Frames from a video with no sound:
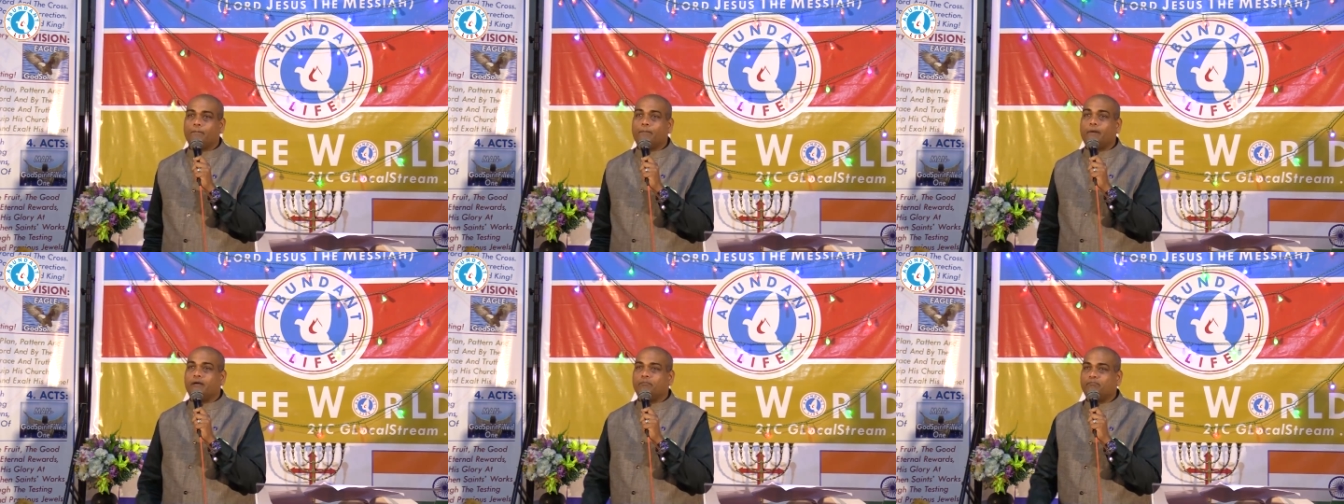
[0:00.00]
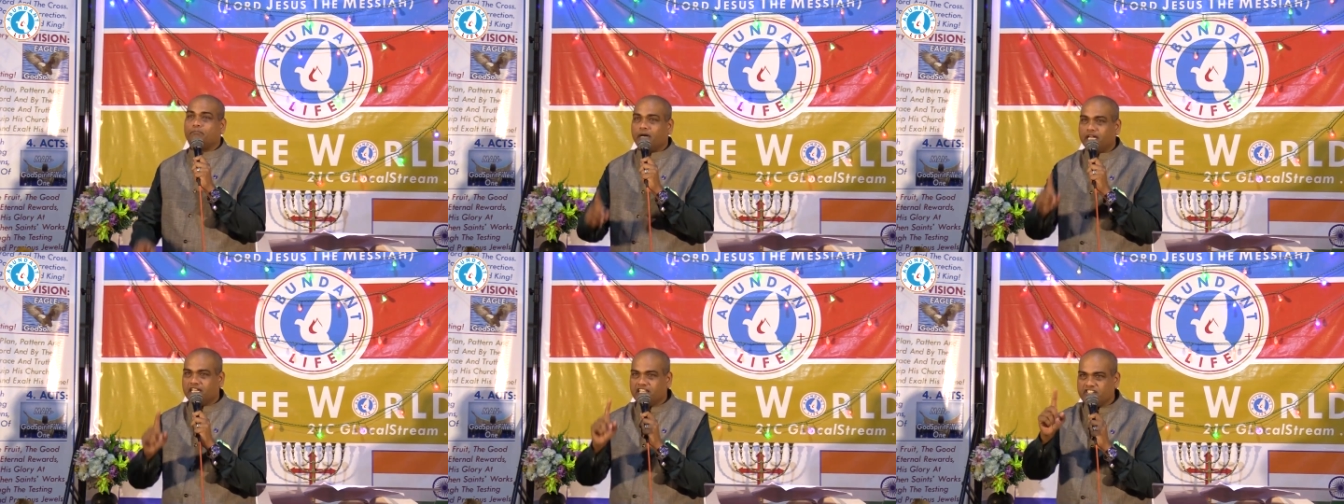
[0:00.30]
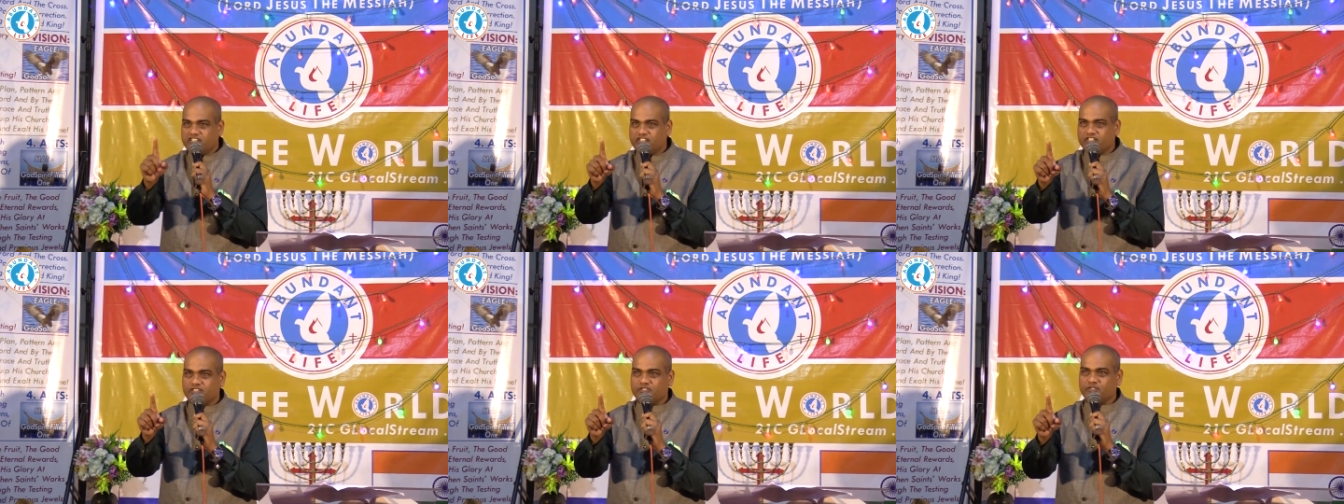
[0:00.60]
but
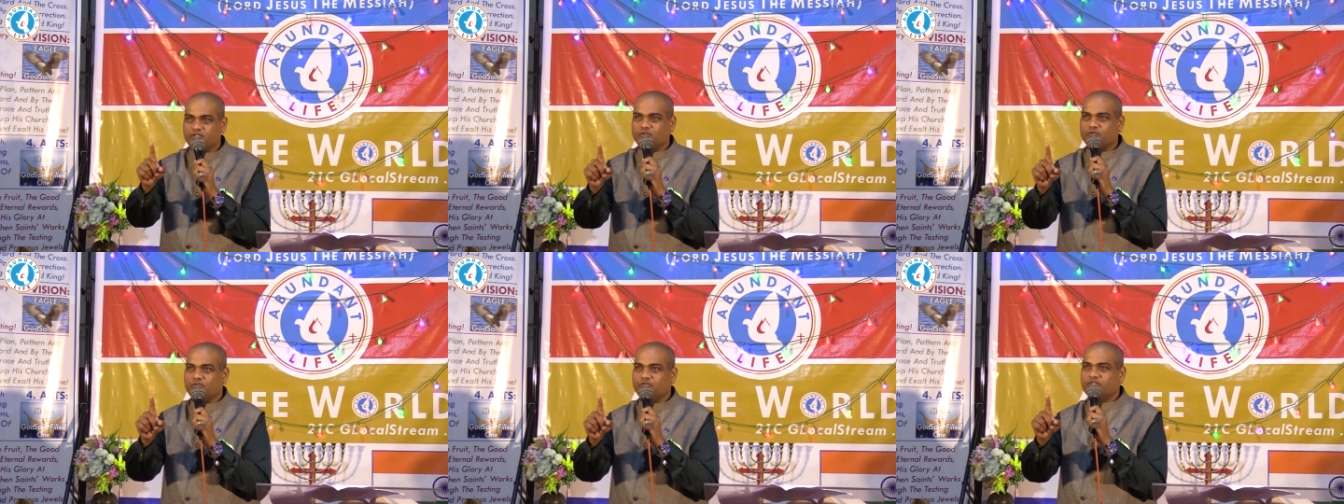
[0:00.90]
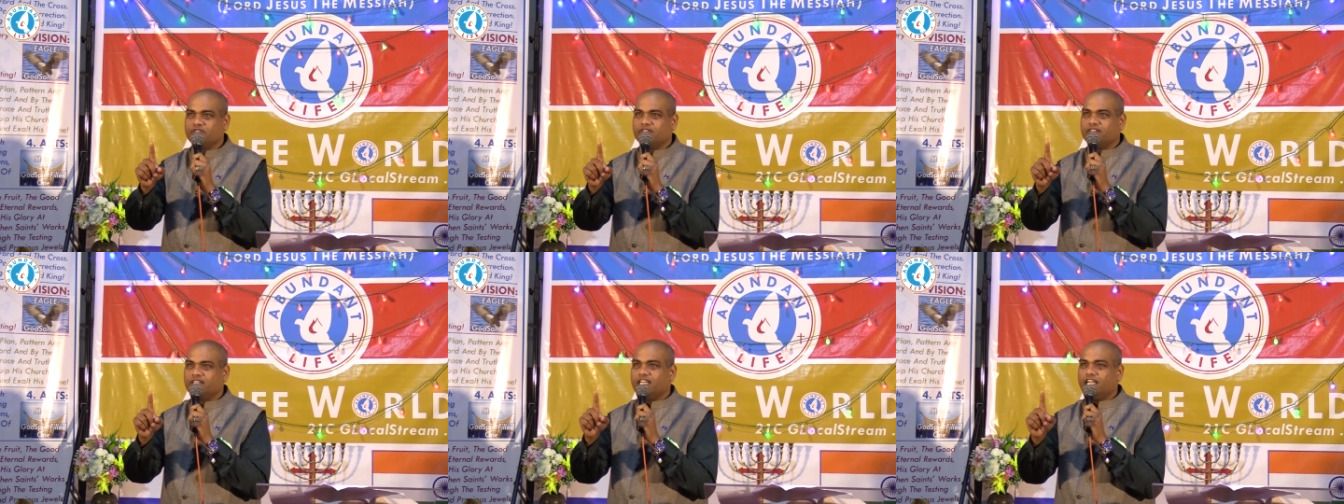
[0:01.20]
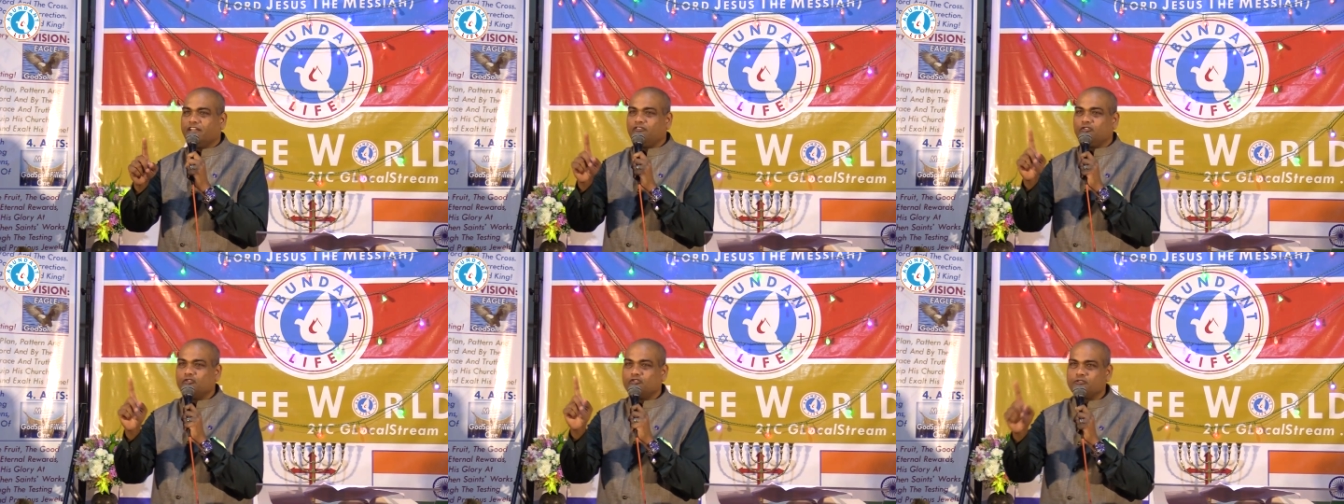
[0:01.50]
punishes you
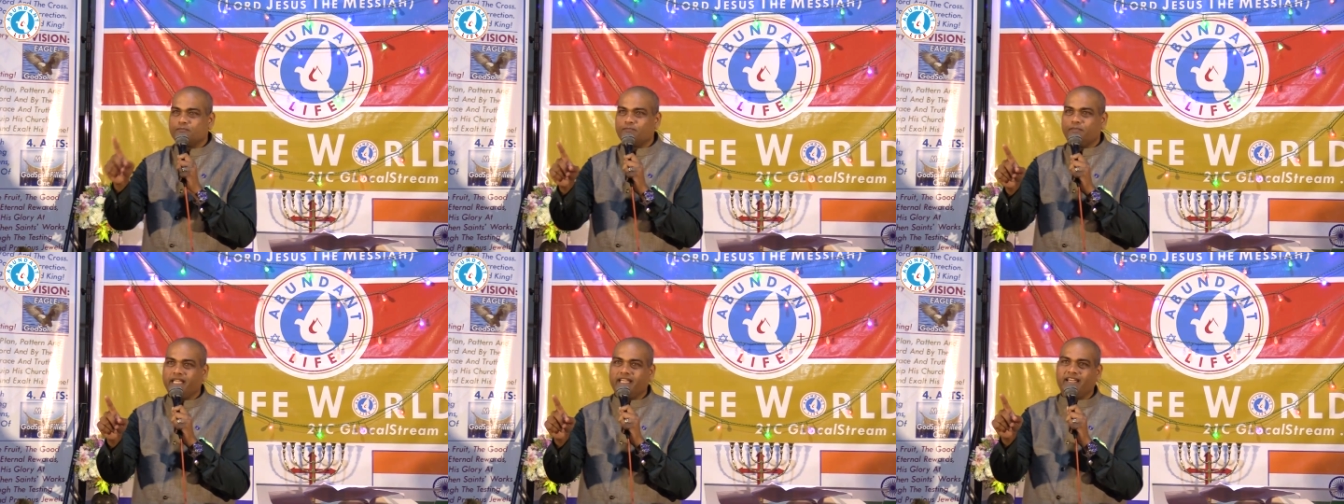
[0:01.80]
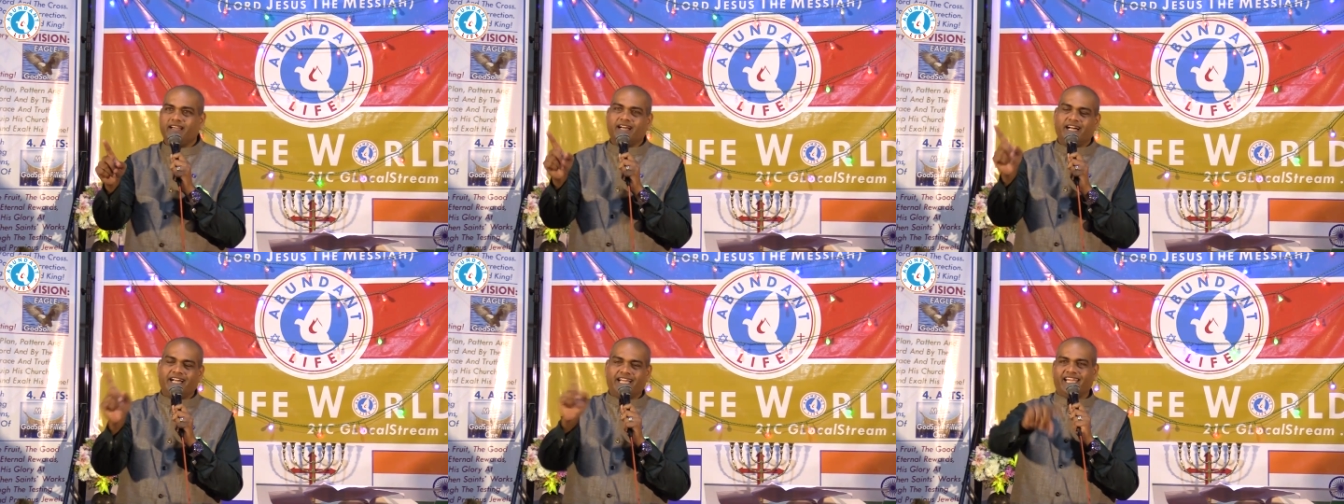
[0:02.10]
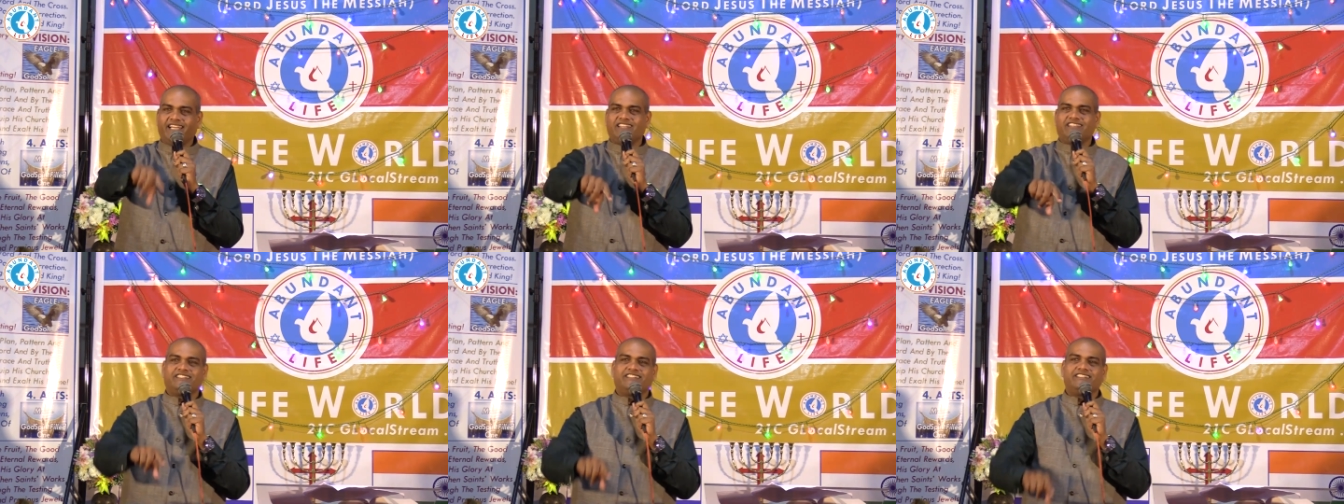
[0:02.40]
if you speak
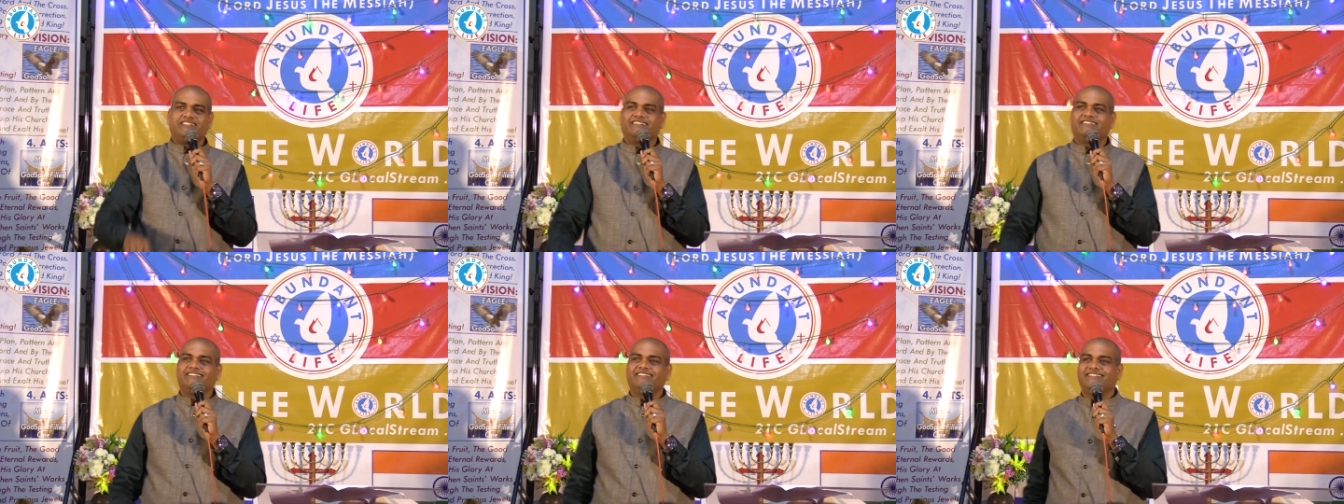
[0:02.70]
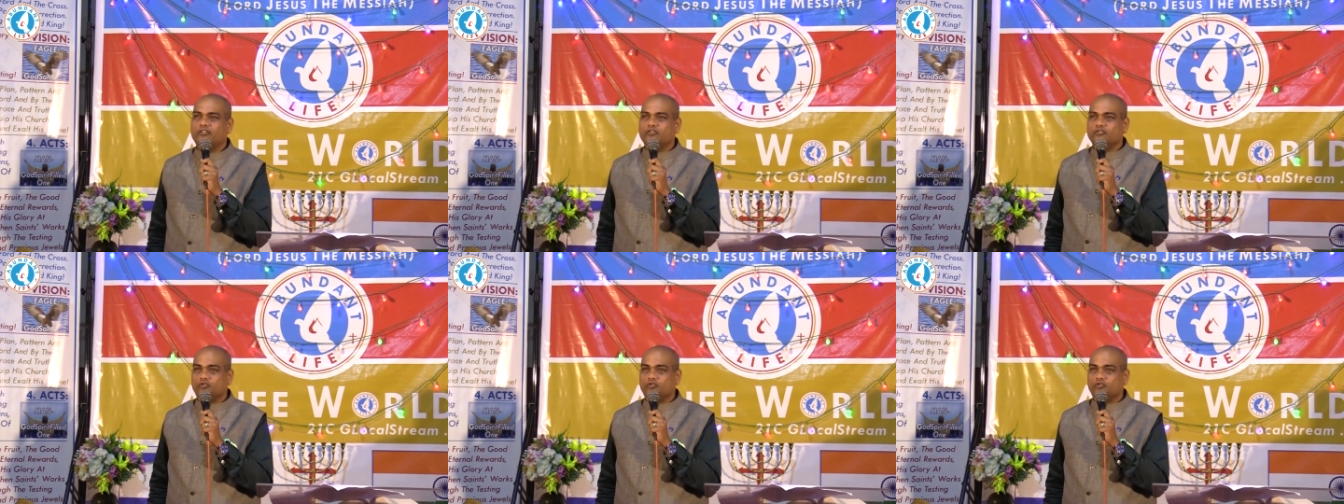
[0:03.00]
against it.